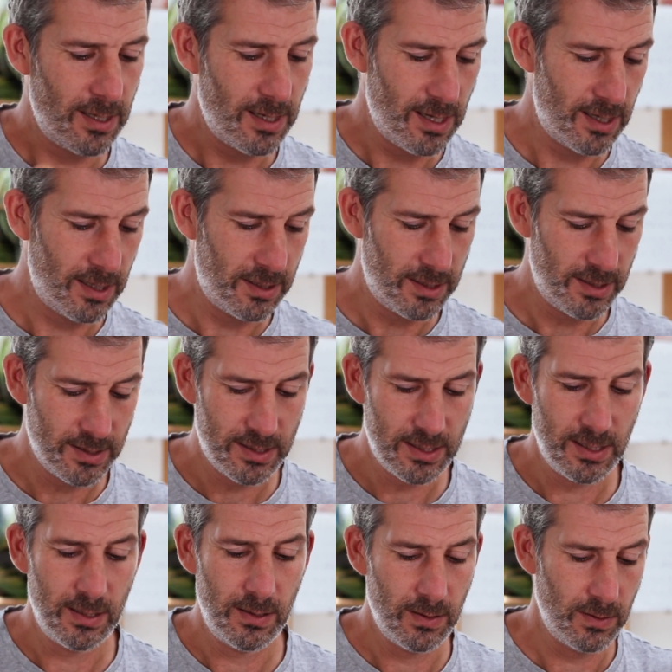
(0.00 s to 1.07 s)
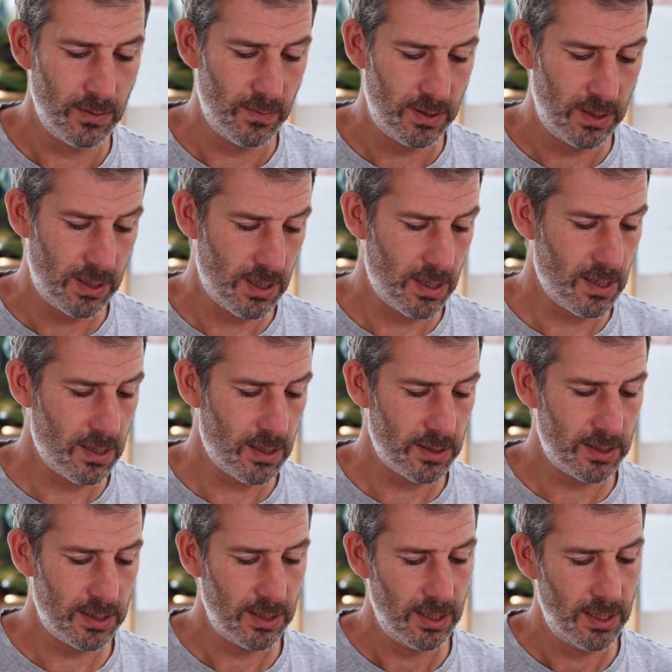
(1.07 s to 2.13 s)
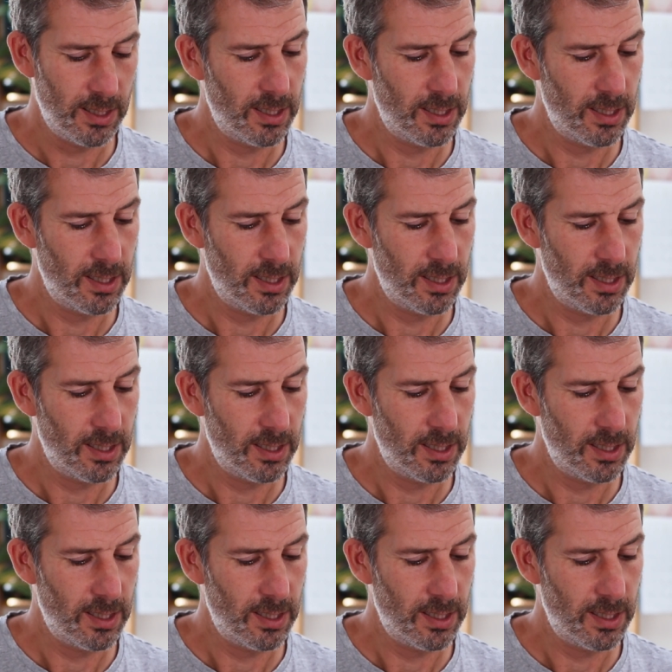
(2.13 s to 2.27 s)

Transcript: And let's see who we got.